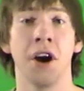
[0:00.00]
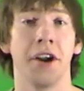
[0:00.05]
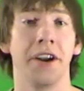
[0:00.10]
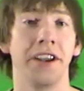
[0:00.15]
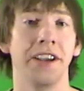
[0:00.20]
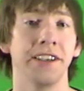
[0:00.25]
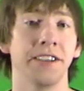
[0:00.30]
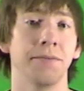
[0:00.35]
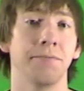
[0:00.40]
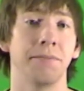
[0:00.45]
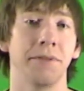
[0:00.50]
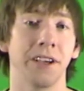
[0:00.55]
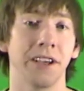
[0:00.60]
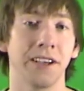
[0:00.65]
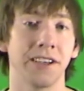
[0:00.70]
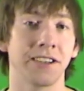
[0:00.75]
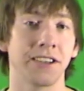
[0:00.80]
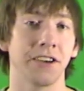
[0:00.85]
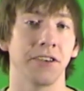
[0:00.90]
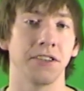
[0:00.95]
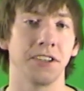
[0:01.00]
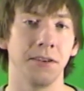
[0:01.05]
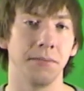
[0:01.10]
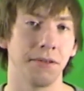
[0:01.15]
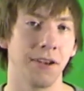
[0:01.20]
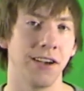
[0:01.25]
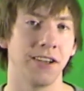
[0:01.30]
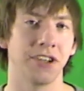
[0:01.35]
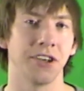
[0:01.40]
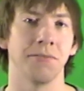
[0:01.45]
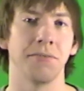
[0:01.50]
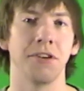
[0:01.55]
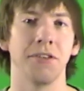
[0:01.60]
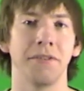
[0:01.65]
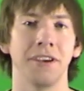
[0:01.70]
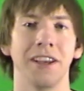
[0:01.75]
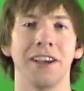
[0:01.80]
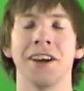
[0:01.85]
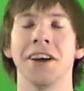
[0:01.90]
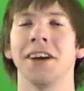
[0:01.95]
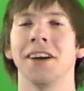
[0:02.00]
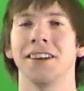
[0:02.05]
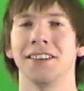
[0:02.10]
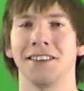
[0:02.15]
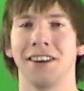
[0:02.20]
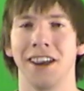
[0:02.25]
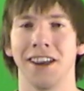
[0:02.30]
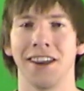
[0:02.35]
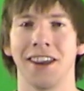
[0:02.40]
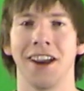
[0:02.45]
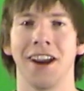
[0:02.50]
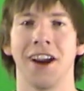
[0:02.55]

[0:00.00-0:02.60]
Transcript: on his biggest guilty pleasure movie. Take